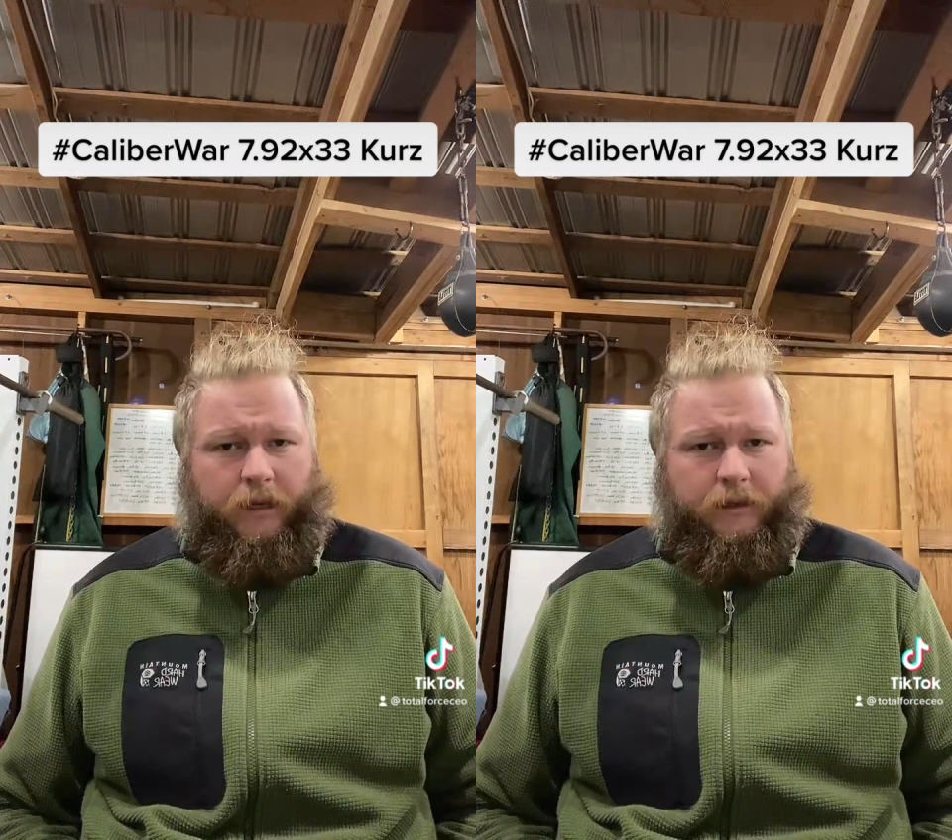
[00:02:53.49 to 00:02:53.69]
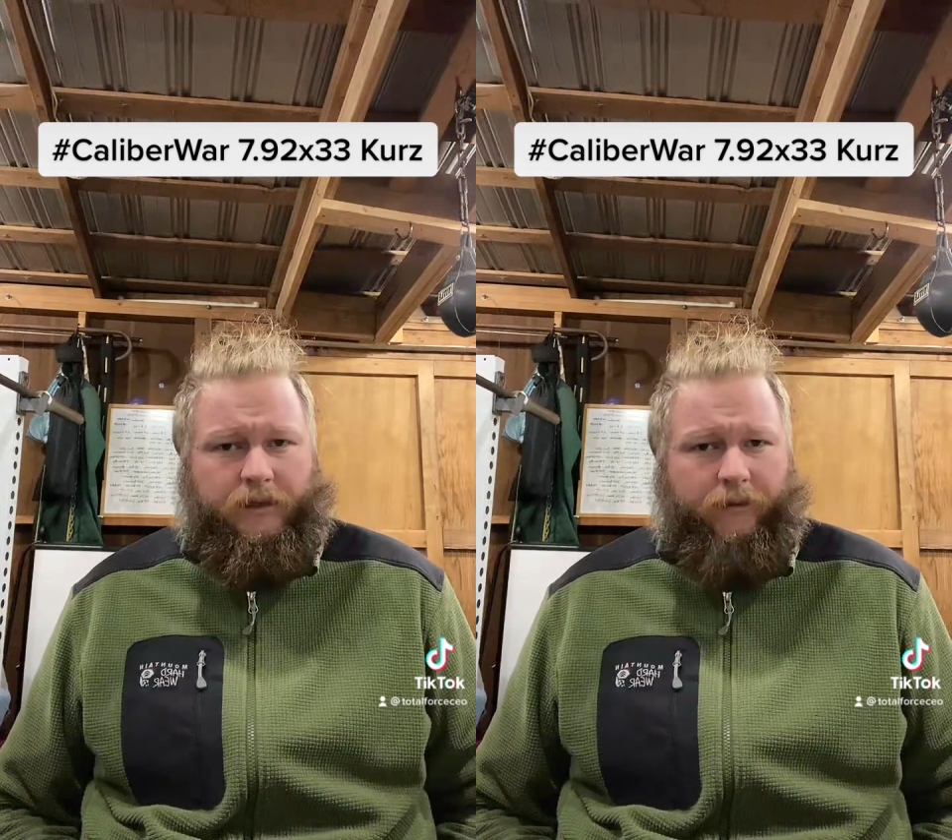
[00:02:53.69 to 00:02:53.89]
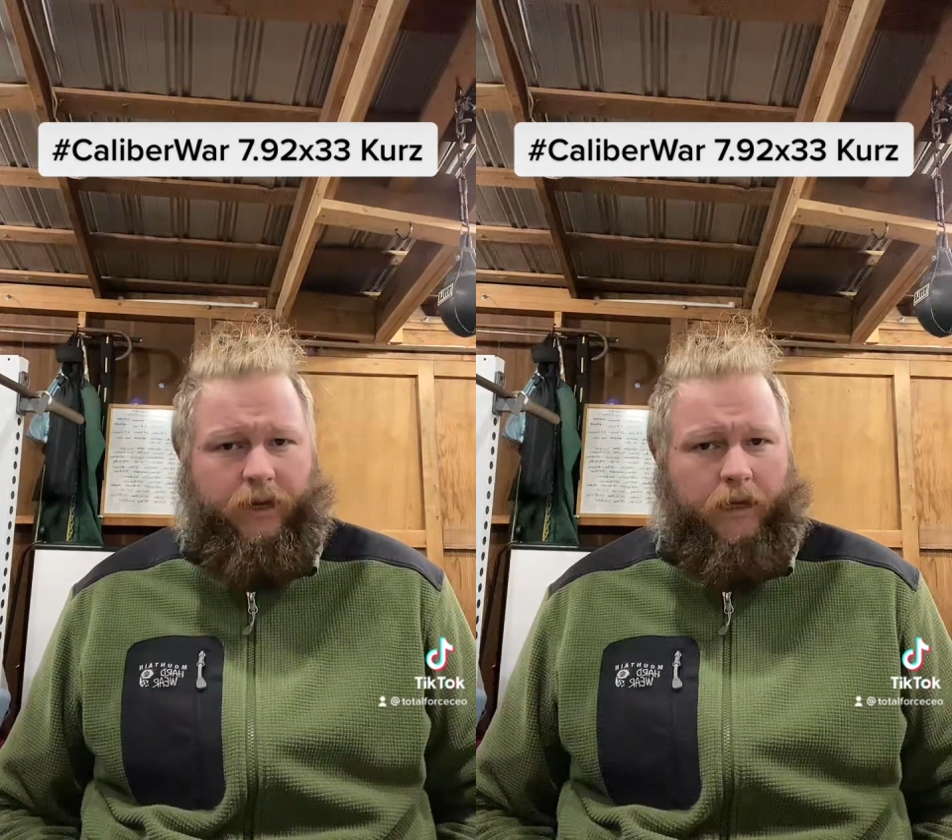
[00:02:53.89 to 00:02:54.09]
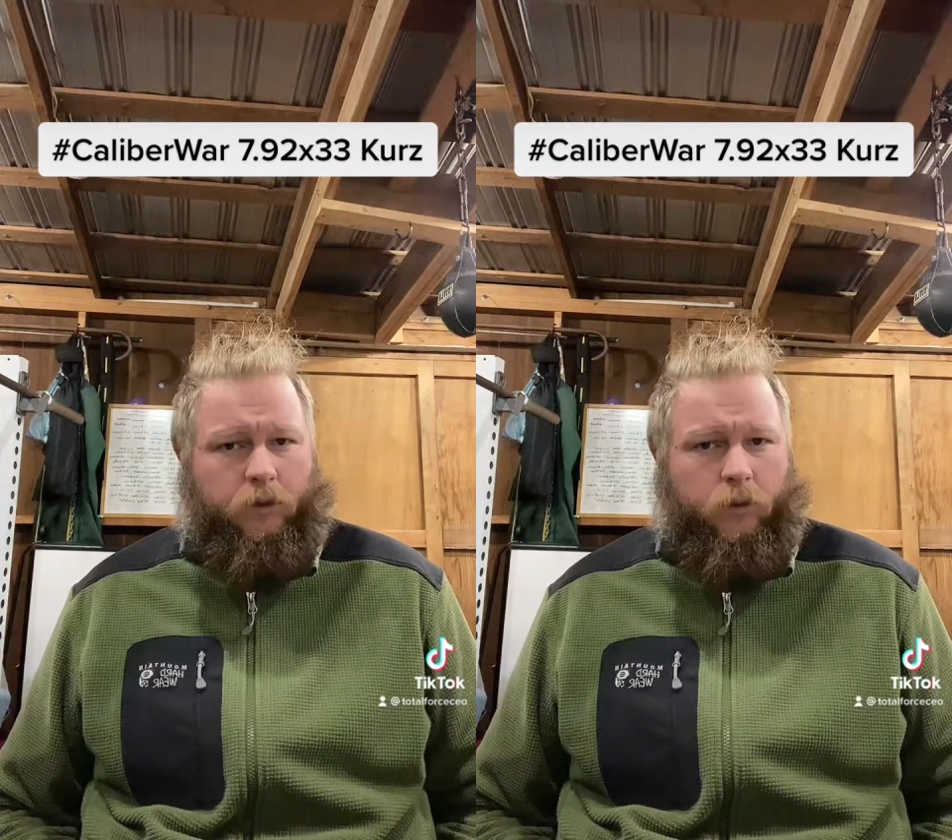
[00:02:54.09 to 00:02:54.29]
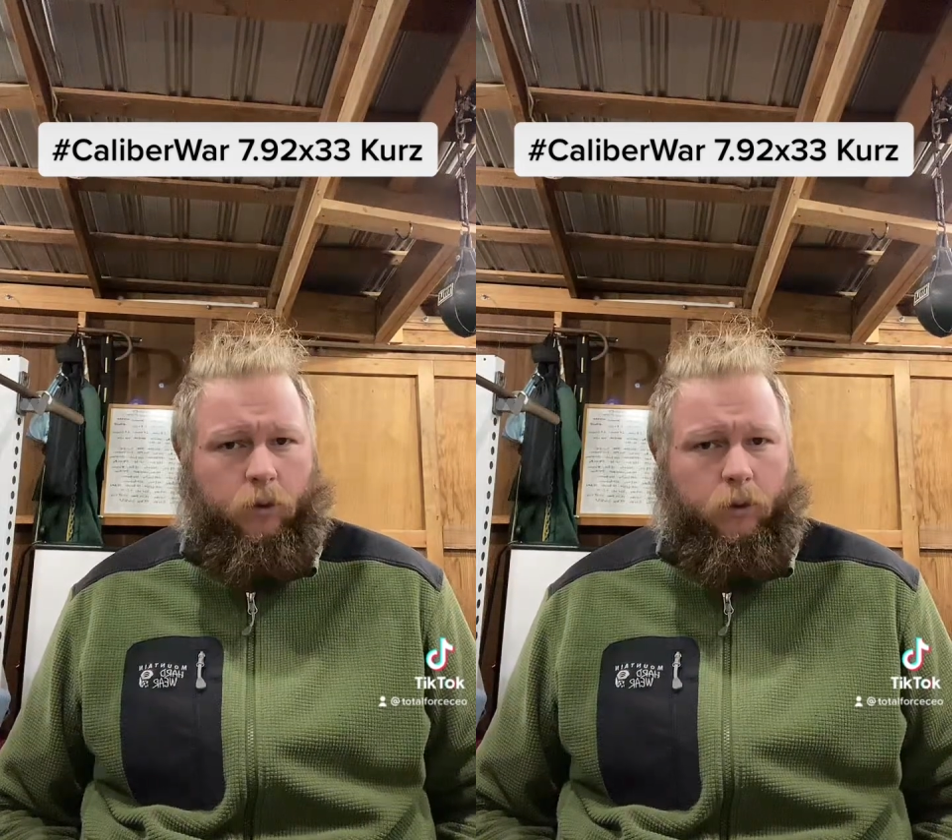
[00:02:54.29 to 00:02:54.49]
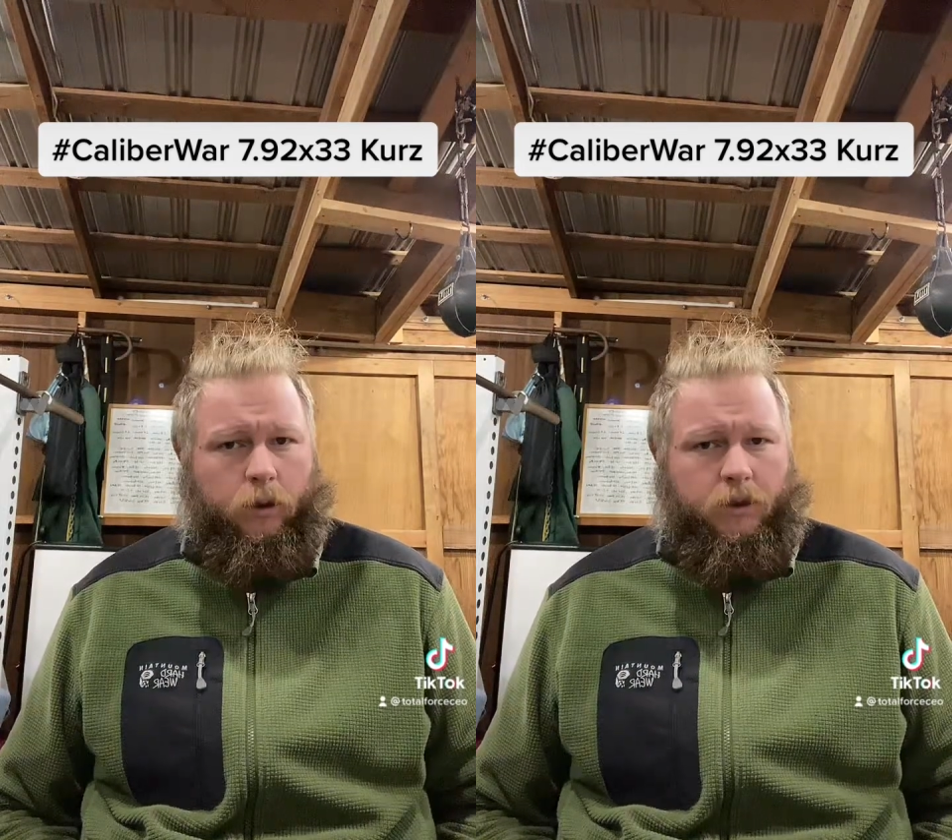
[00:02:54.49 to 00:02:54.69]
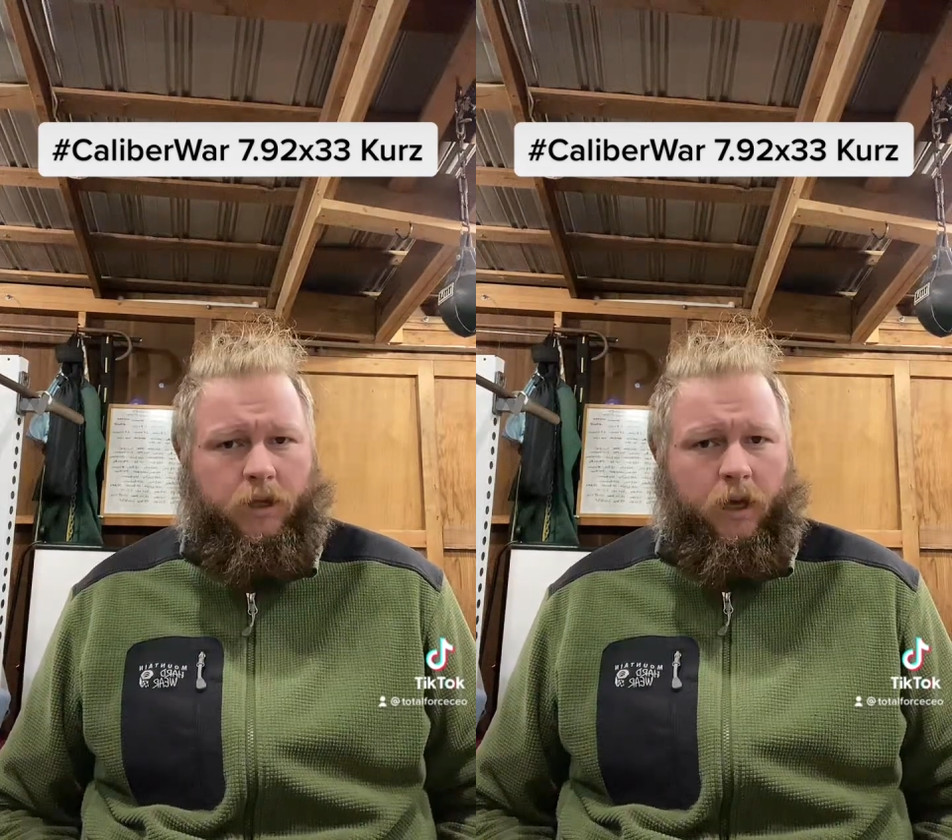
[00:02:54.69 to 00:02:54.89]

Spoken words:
and 7.92 Kurz,